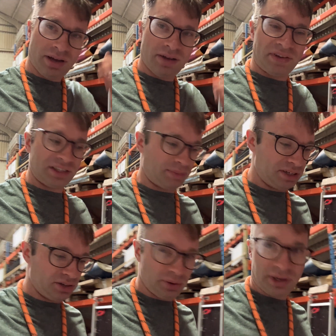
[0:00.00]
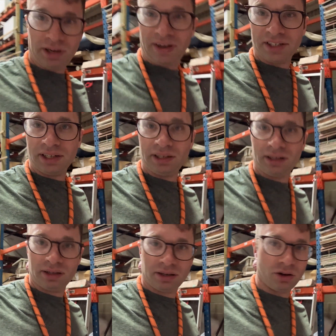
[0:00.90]
things I've been doing, I've actually
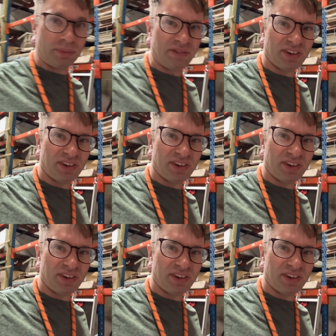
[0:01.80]
got a bit of a